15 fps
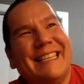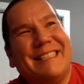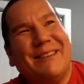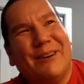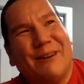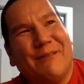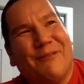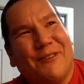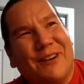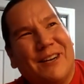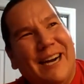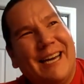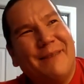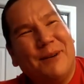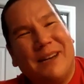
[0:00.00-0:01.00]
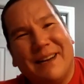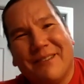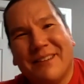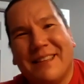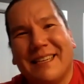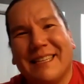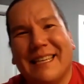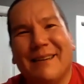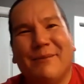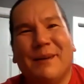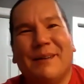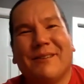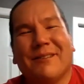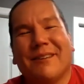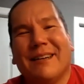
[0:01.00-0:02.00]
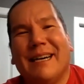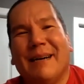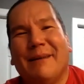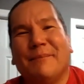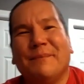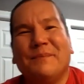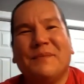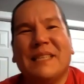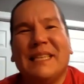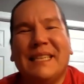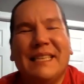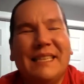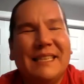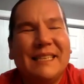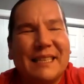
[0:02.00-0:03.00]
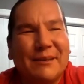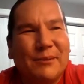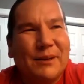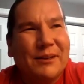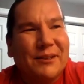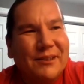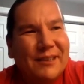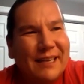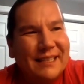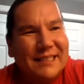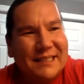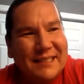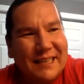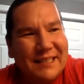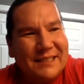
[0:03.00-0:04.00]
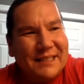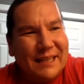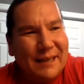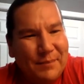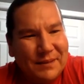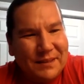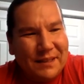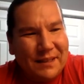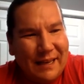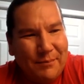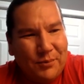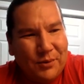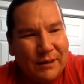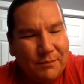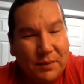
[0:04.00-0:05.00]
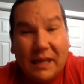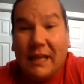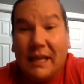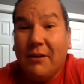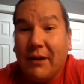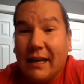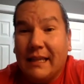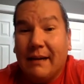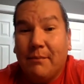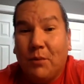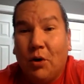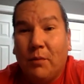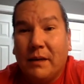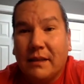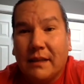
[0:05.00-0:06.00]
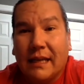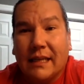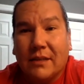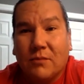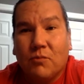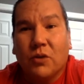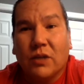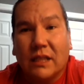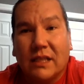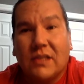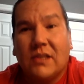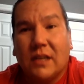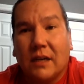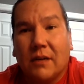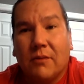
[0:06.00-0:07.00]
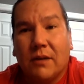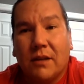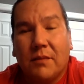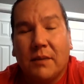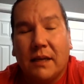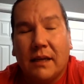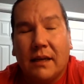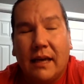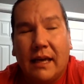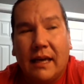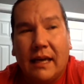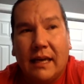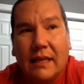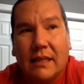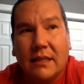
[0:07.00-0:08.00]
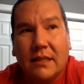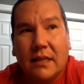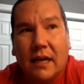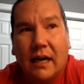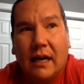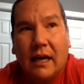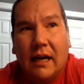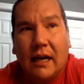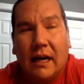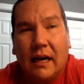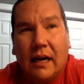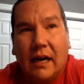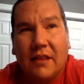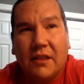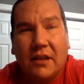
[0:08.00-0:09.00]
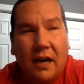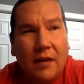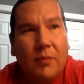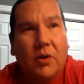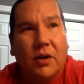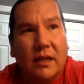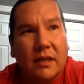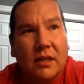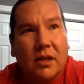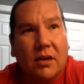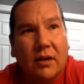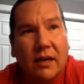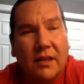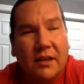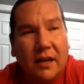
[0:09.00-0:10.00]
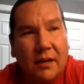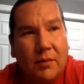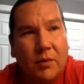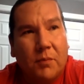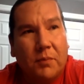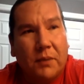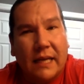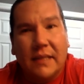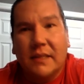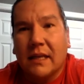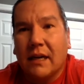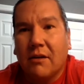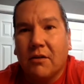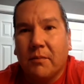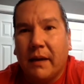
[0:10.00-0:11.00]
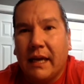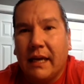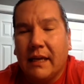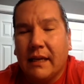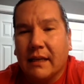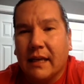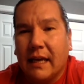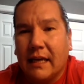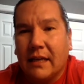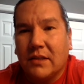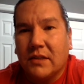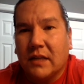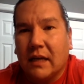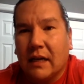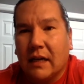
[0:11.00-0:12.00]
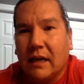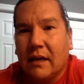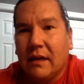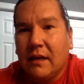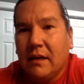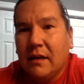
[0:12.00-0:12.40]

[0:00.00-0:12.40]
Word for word: and sort of forgot about everything that we were um, that we were uh, discussing up until that point. But anyway, that moment like really stuck with me, and uh, I thought about it. You know, I thought about plans that I would make in case. Uh,